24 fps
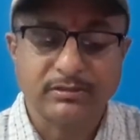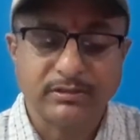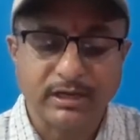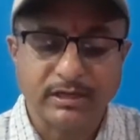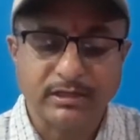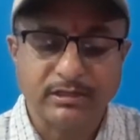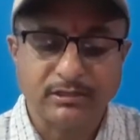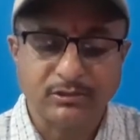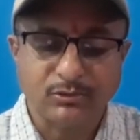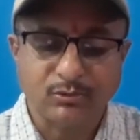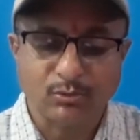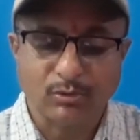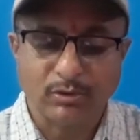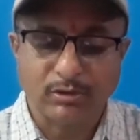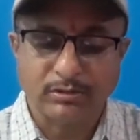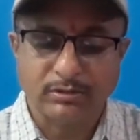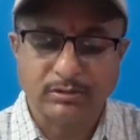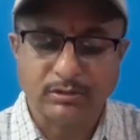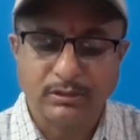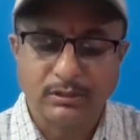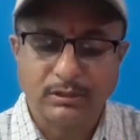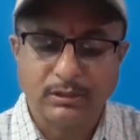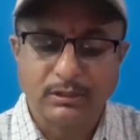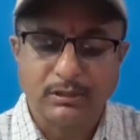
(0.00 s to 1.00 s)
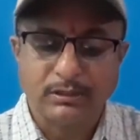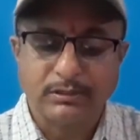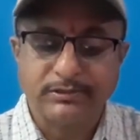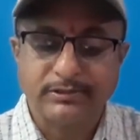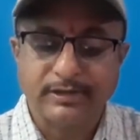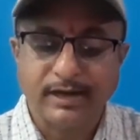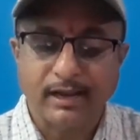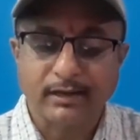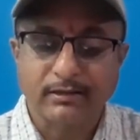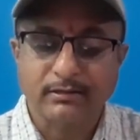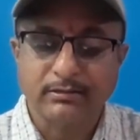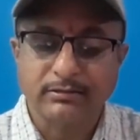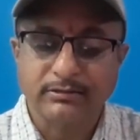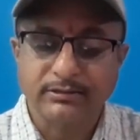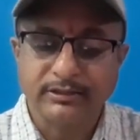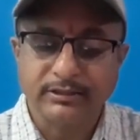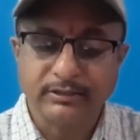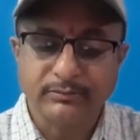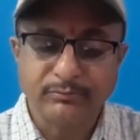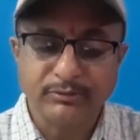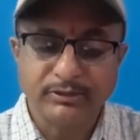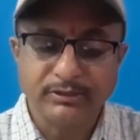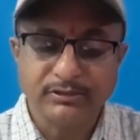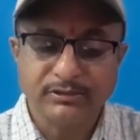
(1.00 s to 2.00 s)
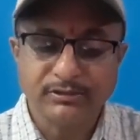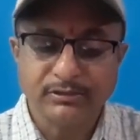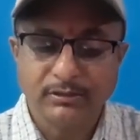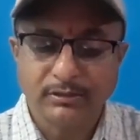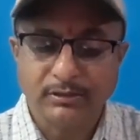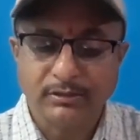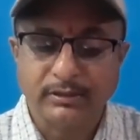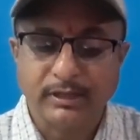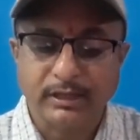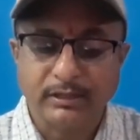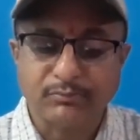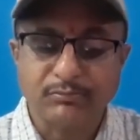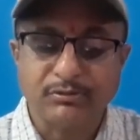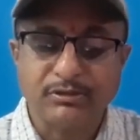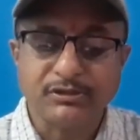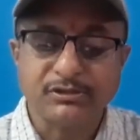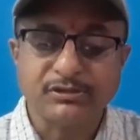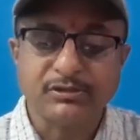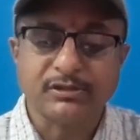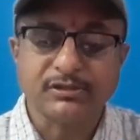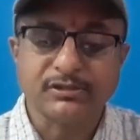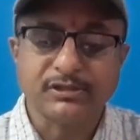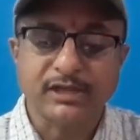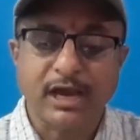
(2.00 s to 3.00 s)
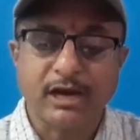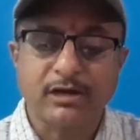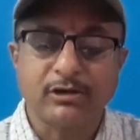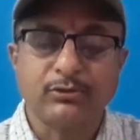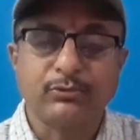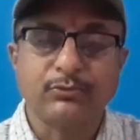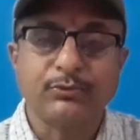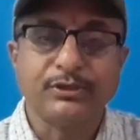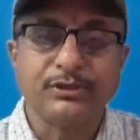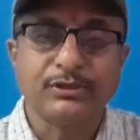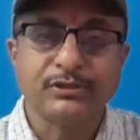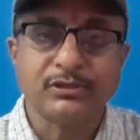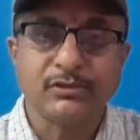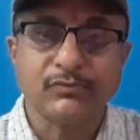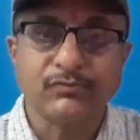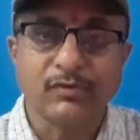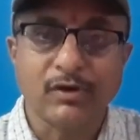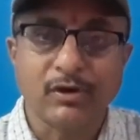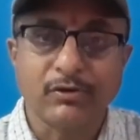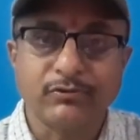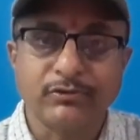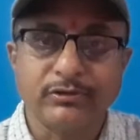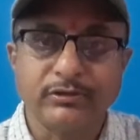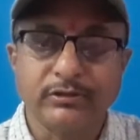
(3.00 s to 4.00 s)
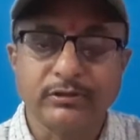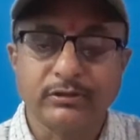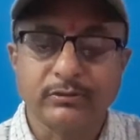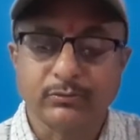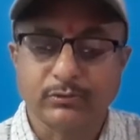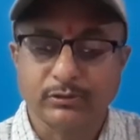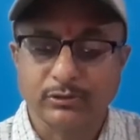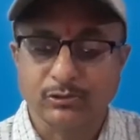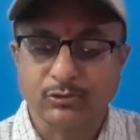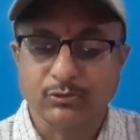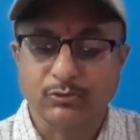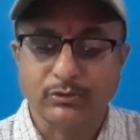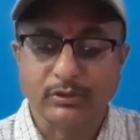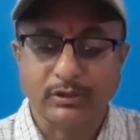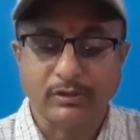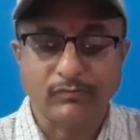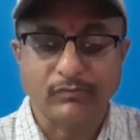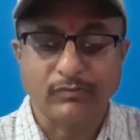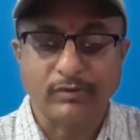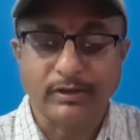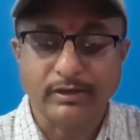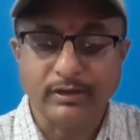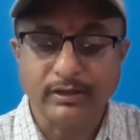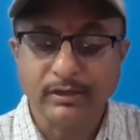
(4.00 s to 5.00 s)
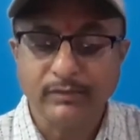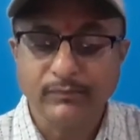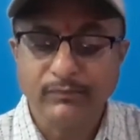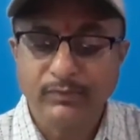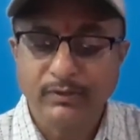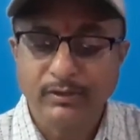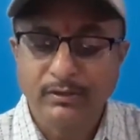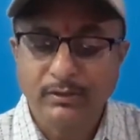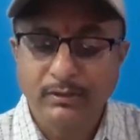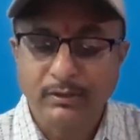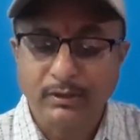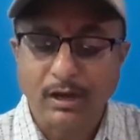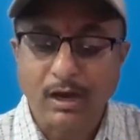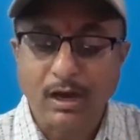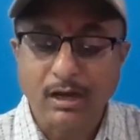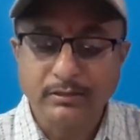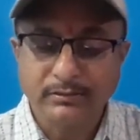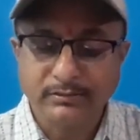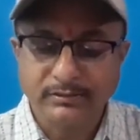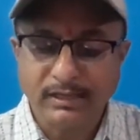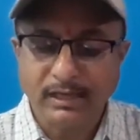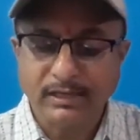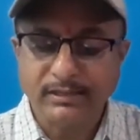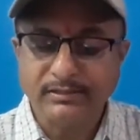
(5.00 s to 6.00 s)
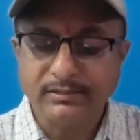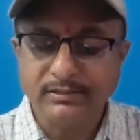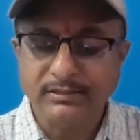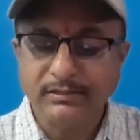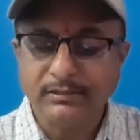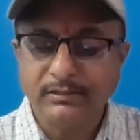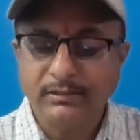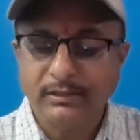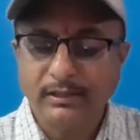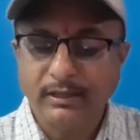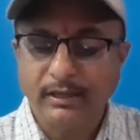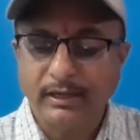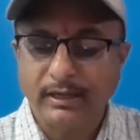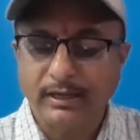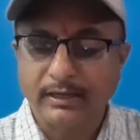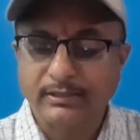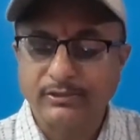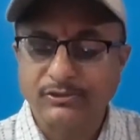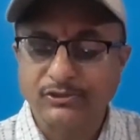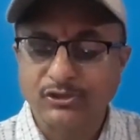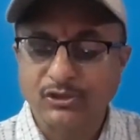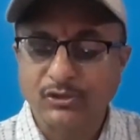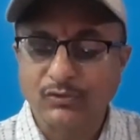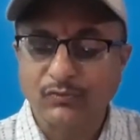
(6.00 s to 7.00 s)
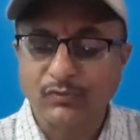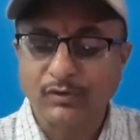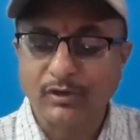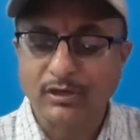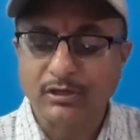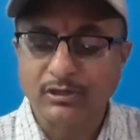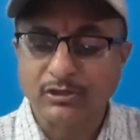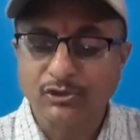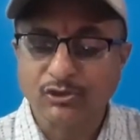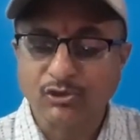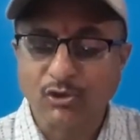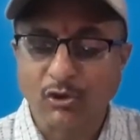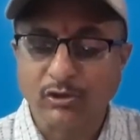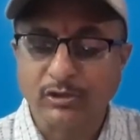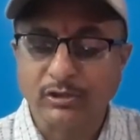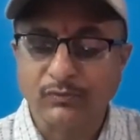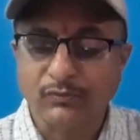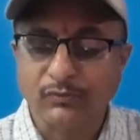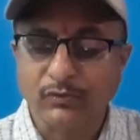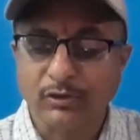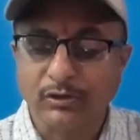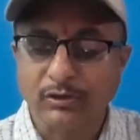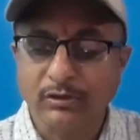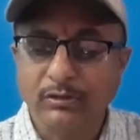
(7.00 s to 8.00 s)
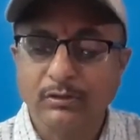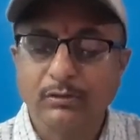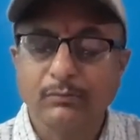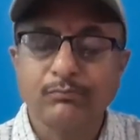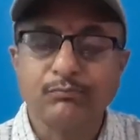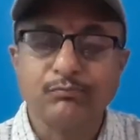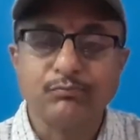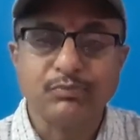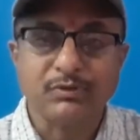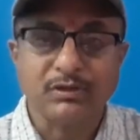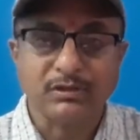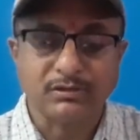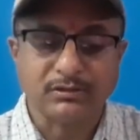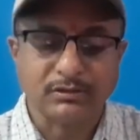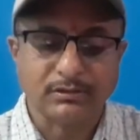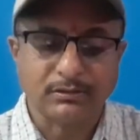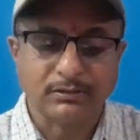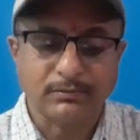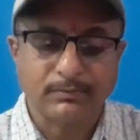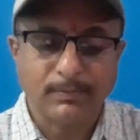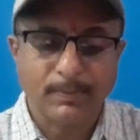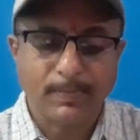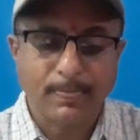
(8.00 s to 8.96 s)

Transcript: That is what draggled here means. That means the shadow which she found here was looking very untidy, and she felt sorry for Peter.